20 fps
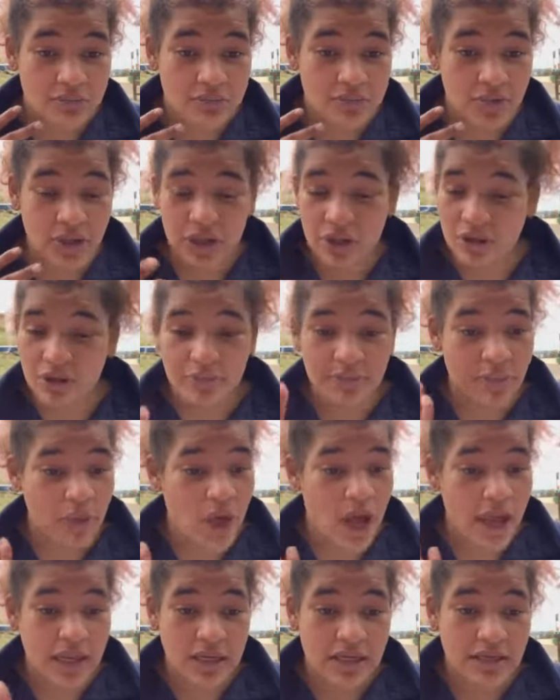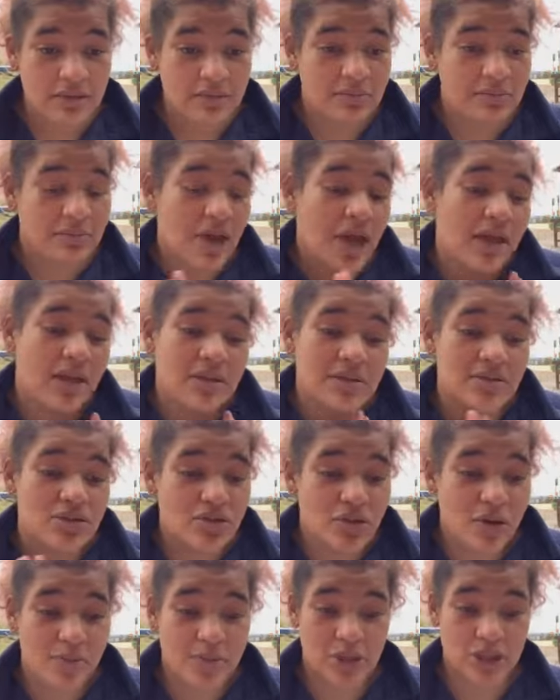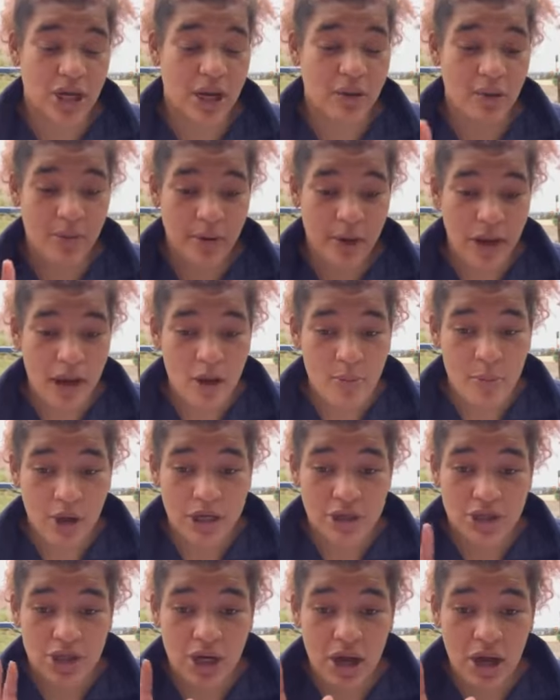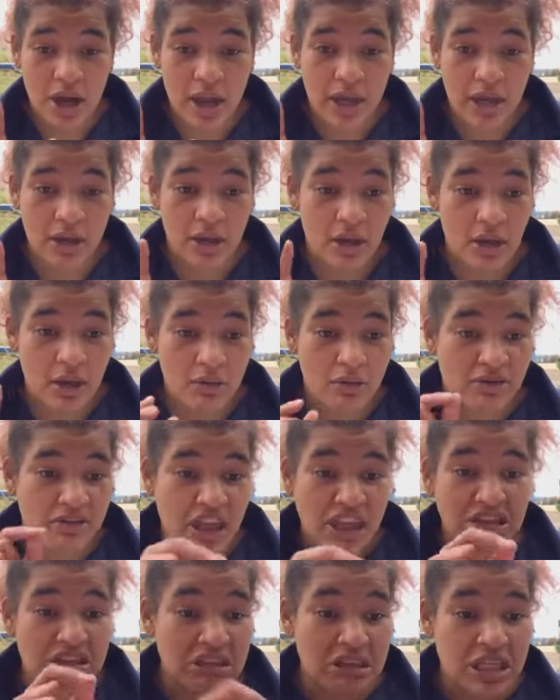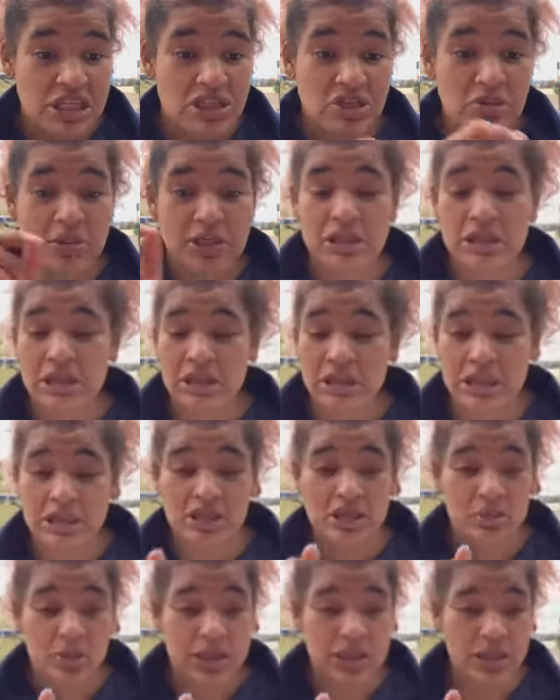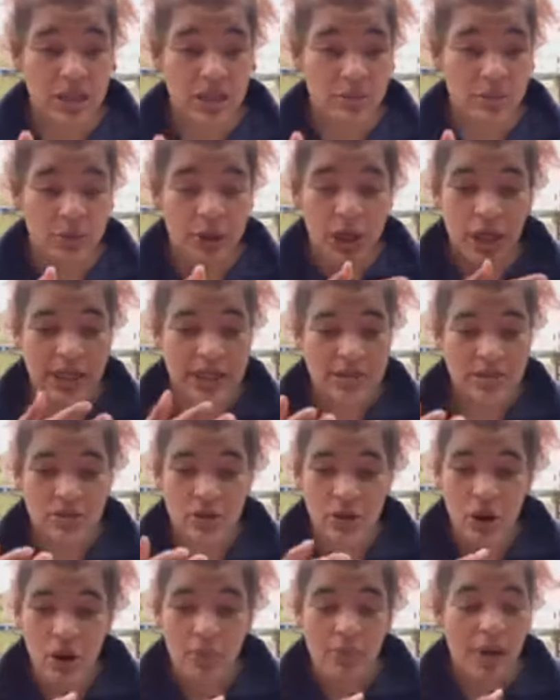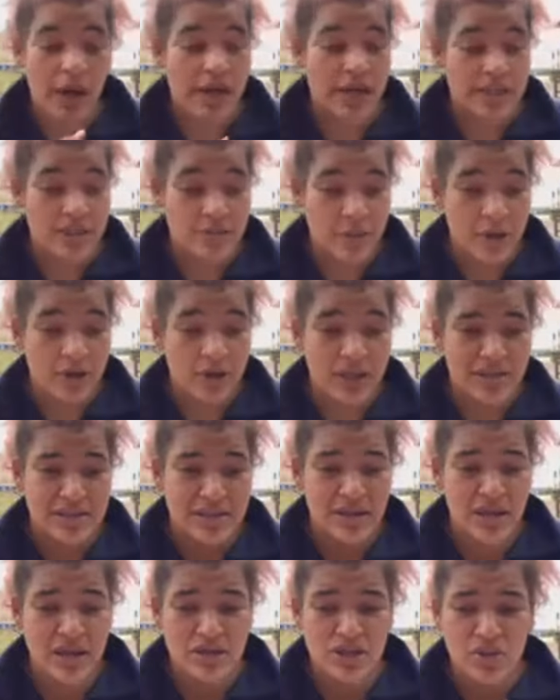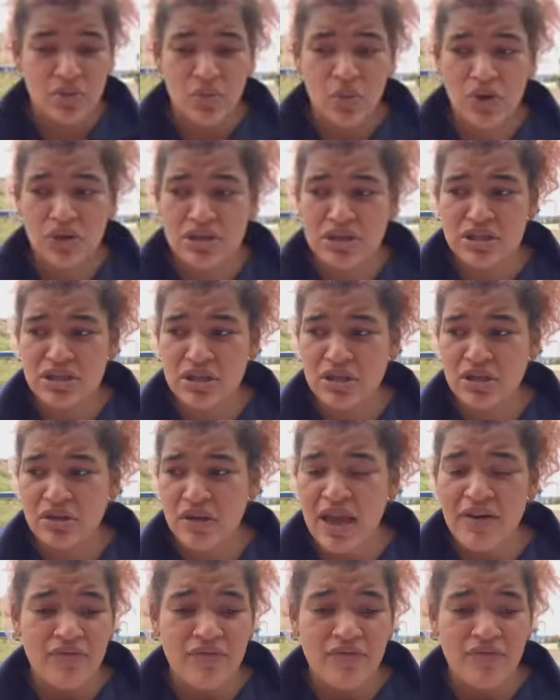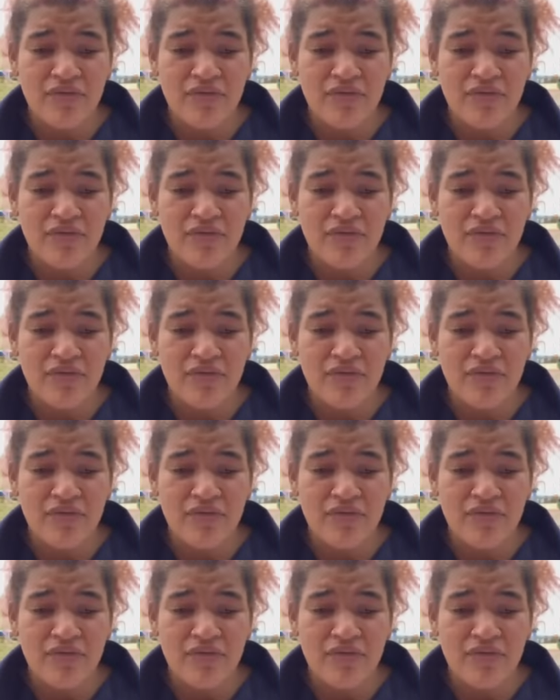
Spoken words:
you know, I can scream and shout about how much I think that this should be done and this should be done, but it's not my experience, and I don't want to ever